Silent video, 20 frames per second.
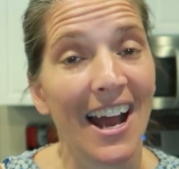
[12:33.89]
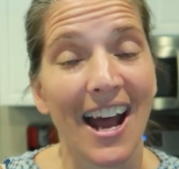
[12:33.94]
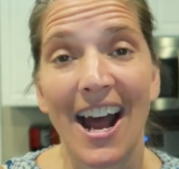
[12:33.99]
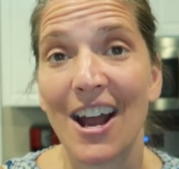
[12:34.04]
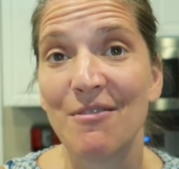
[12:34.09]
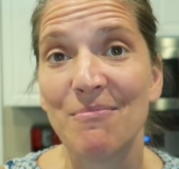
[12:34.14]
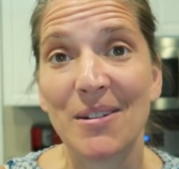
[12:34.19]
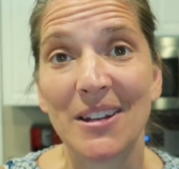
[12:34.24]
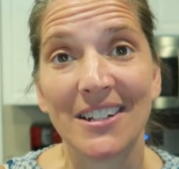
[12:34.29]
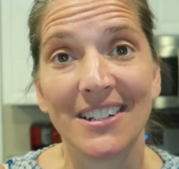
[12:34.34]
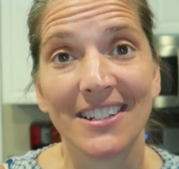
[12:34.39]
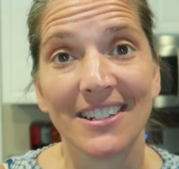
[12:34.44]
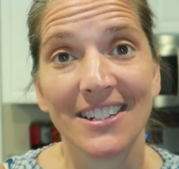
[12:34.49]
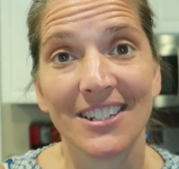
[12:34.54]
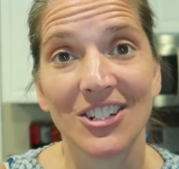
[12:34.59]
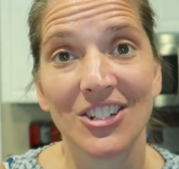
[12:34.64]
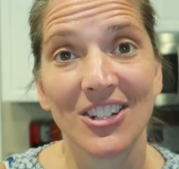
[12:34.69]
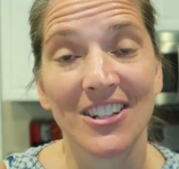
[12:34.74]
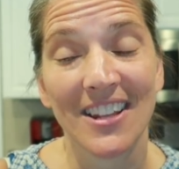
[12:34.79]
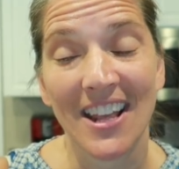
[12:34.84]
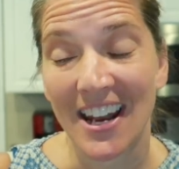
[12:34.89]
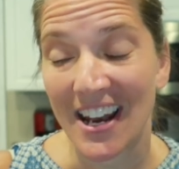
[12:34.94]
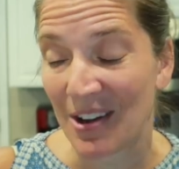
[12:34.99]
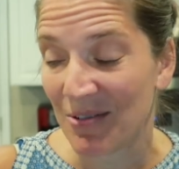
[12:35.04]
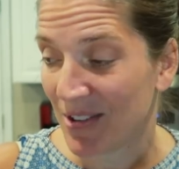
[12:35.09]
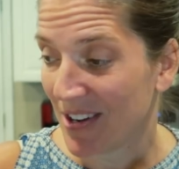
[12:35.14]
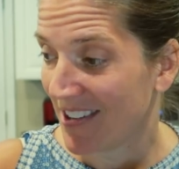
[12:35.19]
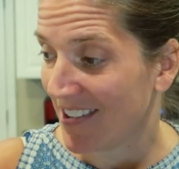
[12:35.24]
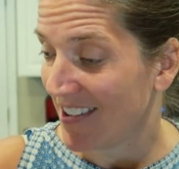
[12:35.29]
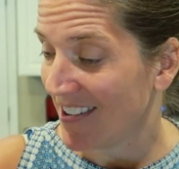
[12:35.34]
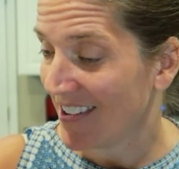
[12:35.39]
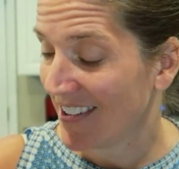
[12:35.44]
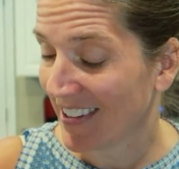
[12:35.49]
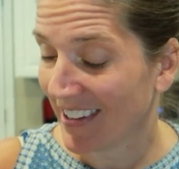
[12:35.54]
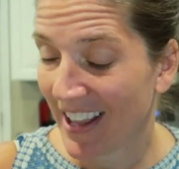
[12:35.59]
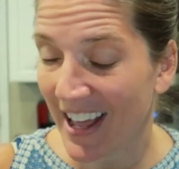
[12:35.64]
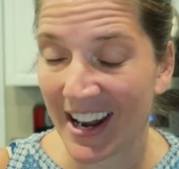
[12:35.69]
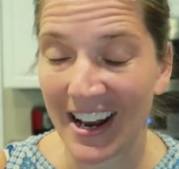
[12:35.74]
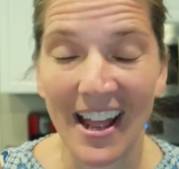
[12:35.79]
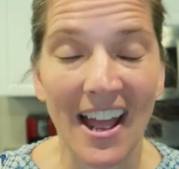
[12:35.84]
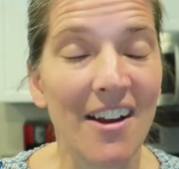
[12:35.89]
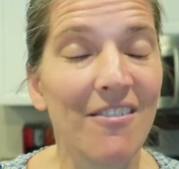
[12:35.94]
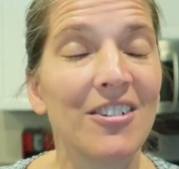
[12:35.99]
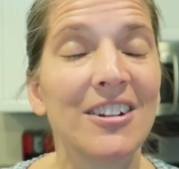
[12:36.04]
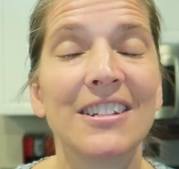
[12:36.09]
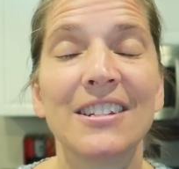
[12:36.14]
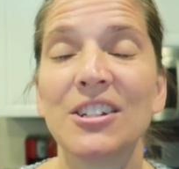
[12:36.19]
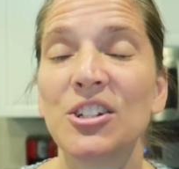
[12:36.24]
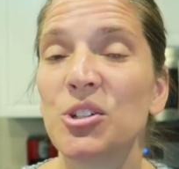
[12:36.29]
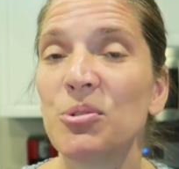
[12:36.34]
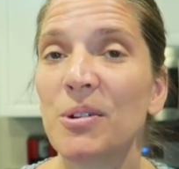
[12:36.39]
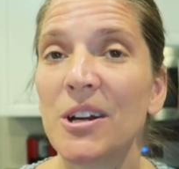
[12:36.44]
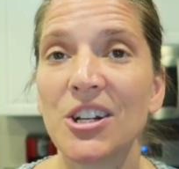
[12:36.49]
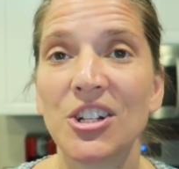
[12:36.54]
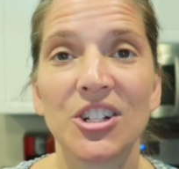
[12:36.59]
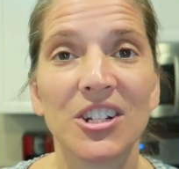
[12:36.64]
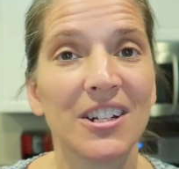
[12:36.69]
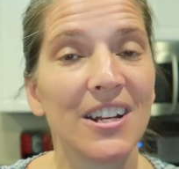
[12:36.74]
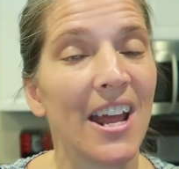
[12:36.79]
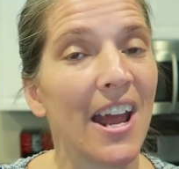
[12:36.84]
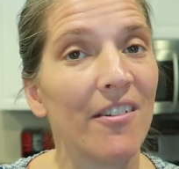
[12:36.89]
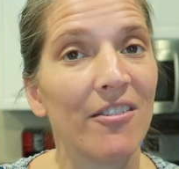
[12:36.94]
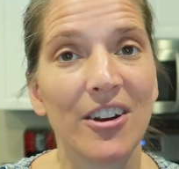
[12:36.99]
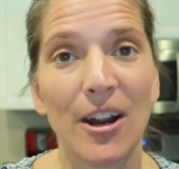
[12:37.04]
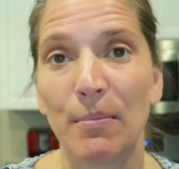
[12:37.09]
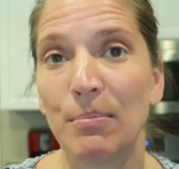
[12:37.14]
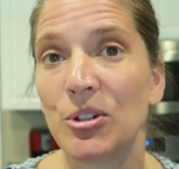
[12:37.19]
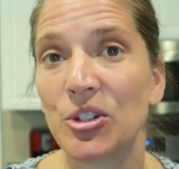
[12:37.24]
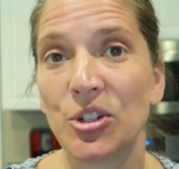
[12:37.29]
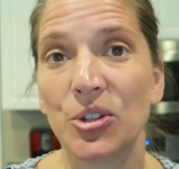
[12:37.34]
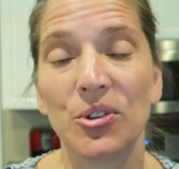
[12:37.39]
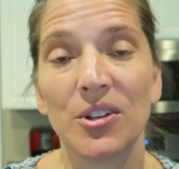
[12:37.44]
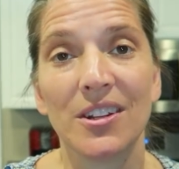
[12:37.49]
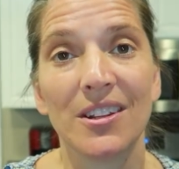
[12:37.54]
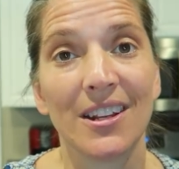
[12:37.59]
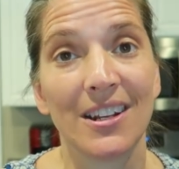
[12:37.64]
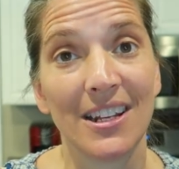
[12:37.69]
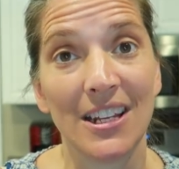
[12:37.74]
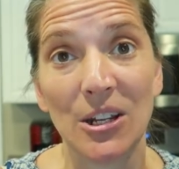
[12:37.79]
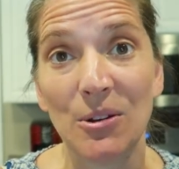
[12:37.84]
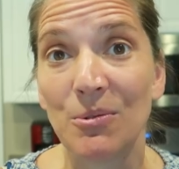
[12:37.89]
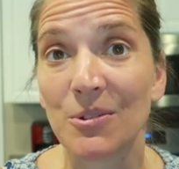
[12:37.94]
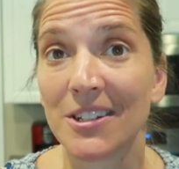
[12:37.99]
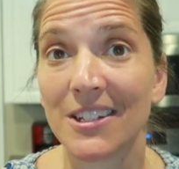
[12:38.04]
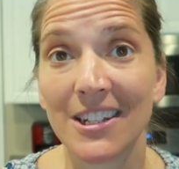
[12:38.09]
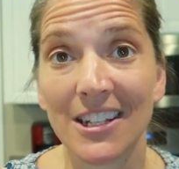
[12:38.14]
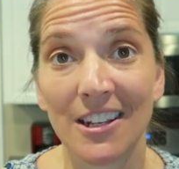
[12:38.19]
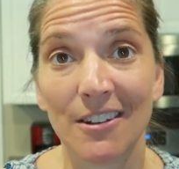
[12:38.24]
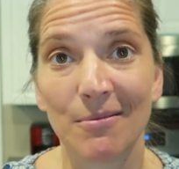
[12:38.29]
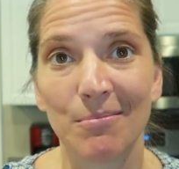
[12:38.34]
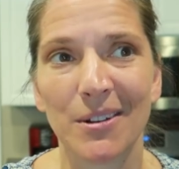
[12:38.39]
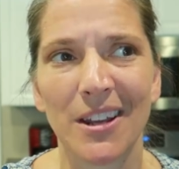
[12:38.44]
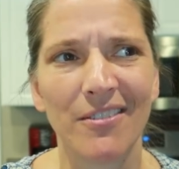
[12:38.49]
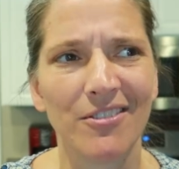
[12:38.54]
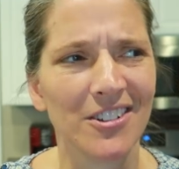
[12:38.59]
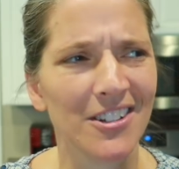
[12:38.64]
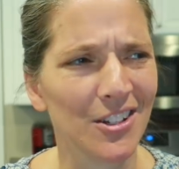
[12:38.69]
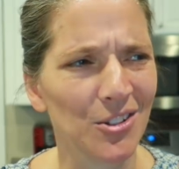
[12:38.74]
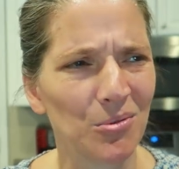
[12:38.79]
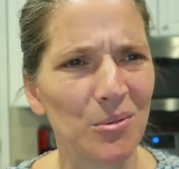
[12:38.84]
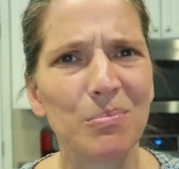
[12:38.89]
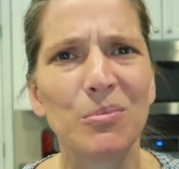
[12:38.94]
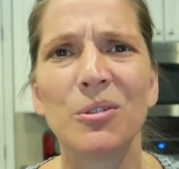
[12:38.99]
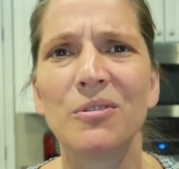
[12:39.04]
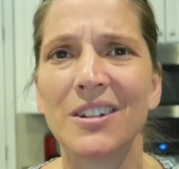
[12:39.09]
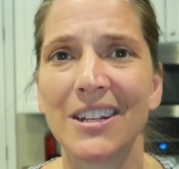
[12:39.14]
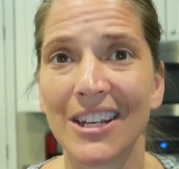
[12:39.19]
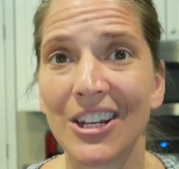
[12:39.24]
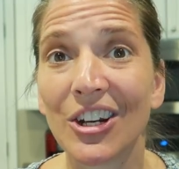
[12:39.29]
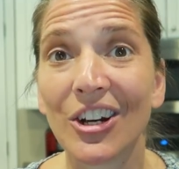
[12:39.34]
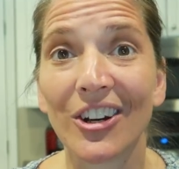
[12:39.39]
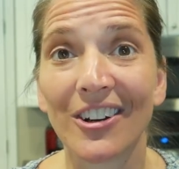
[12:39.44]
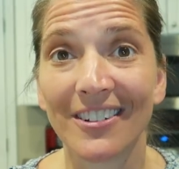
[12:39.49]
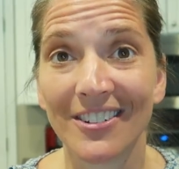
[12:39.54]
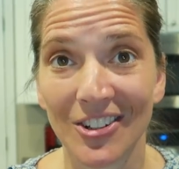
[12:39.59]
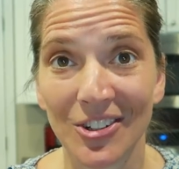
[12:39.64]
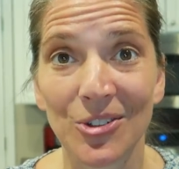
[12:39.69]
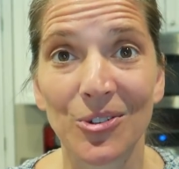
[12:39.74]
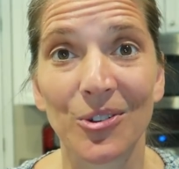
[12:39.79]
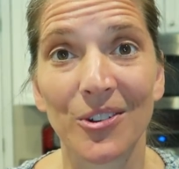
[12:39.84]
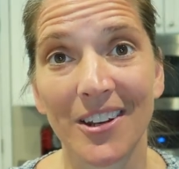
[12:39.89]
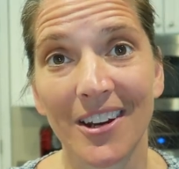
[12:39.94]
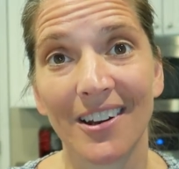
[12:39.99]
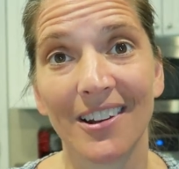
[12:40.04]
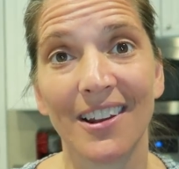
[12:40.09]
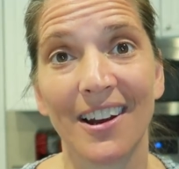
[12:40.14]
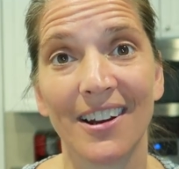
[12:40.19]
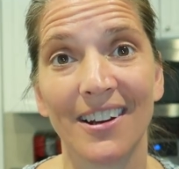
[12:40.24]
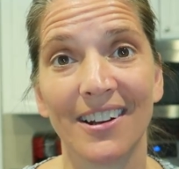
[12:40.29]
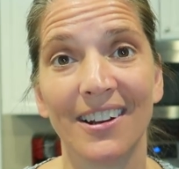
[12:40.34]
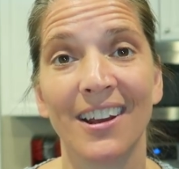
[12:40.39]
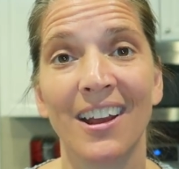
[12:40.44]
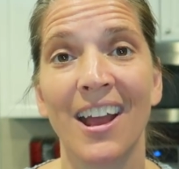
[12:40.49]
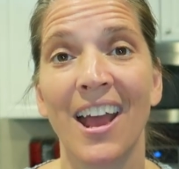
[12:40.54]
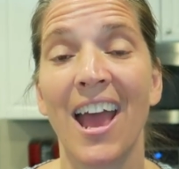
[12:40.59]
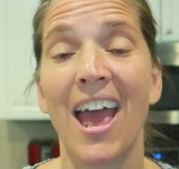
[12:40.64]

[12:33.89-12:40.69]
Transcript: I made a decision that I would let every situation, every opportunity that he was to give me ever since we moved here to North Carolina.